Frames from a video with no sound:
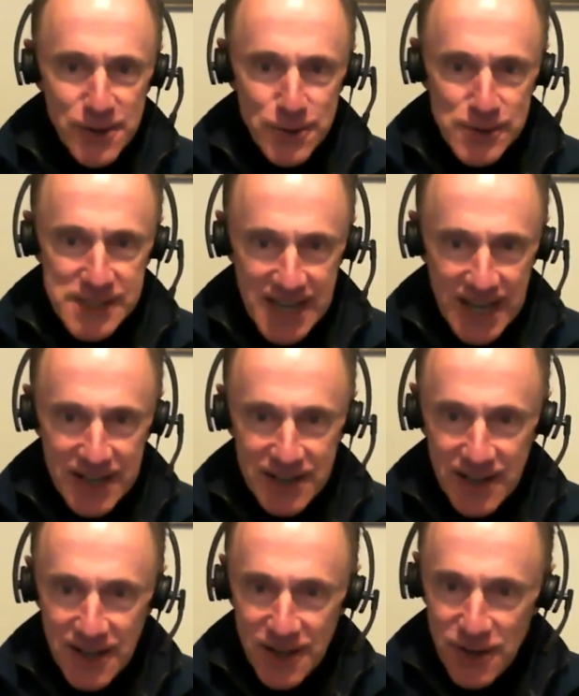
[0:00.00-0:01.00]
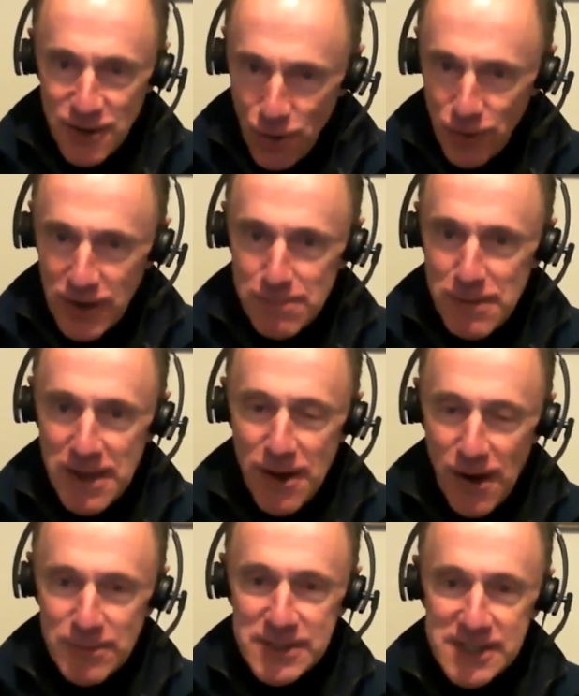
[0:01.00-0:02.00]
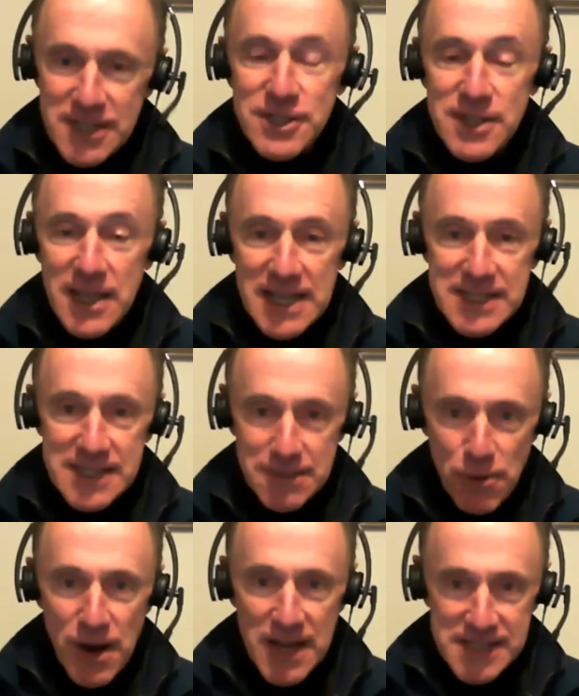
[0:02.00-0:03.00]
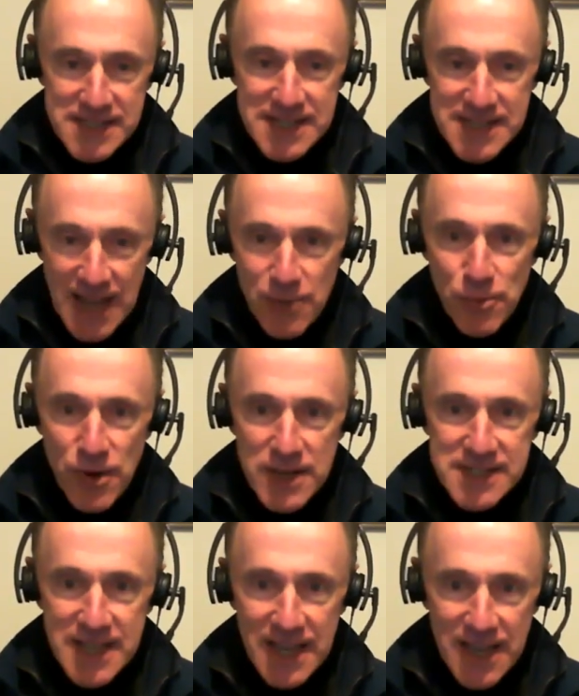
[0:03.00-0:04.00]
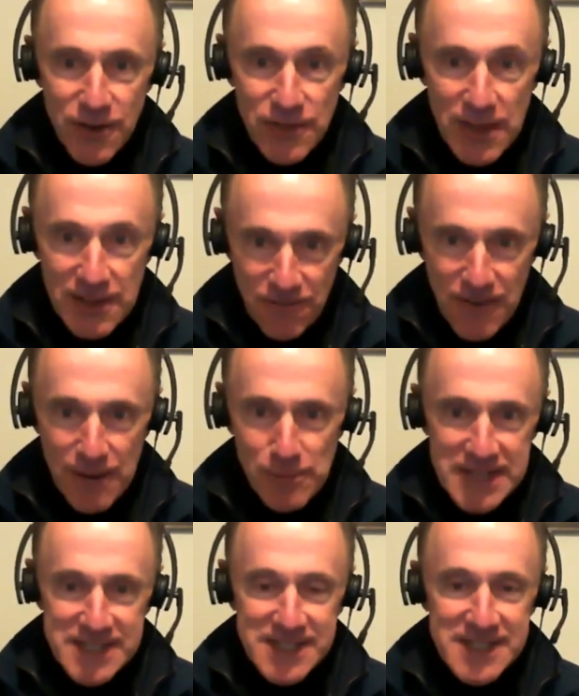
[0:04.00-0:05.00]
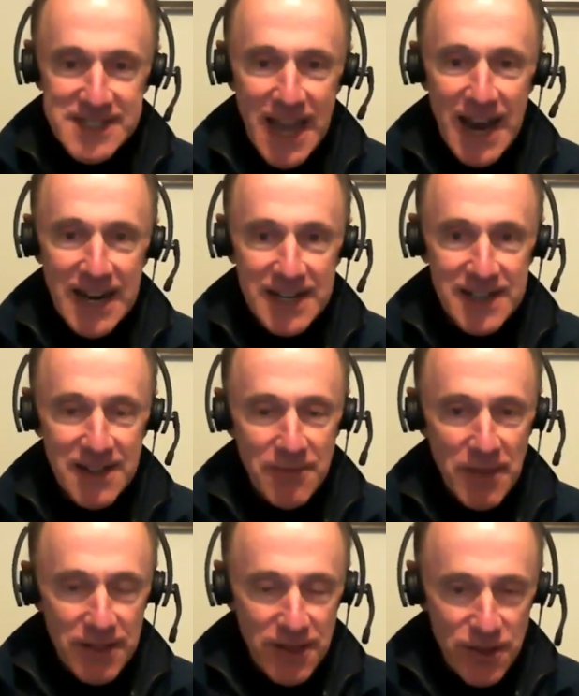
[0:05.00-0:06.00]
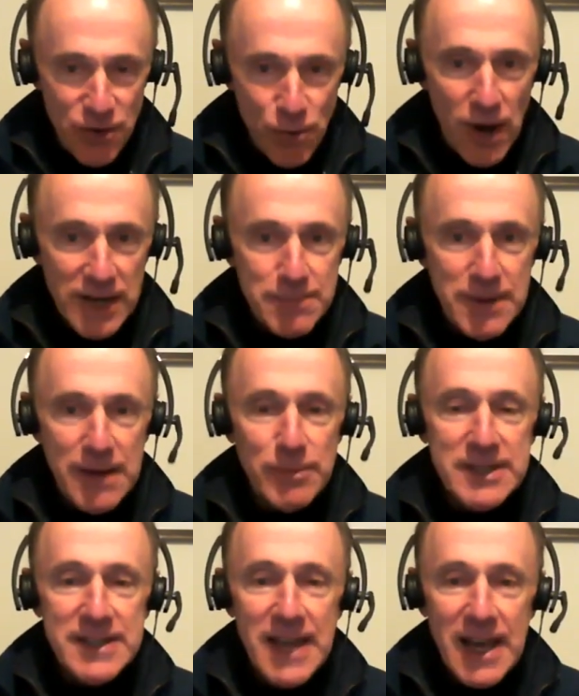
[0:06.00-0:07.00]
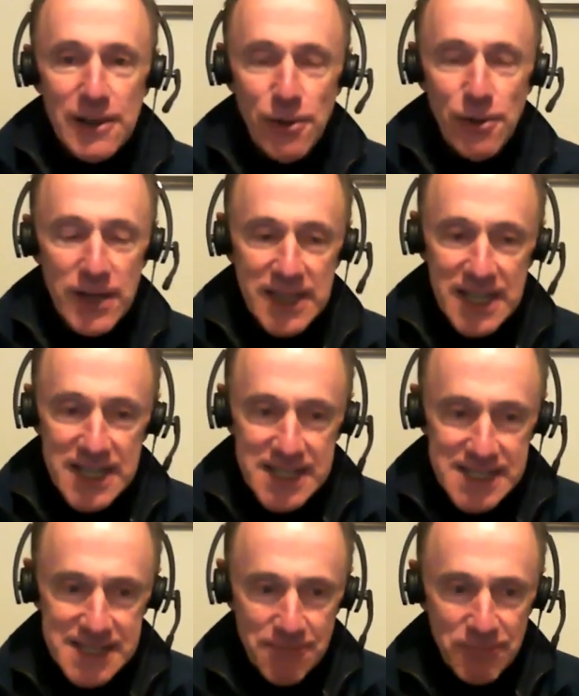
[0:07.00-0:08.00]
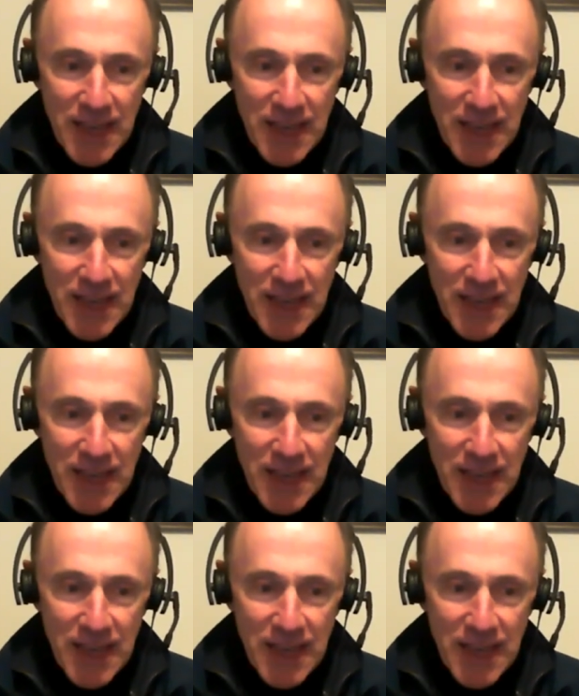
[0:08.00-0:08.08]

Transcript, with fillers: who said, you're going to be almost as surprised as I was to hear that the family has decided that you ought to be able to take a look at these.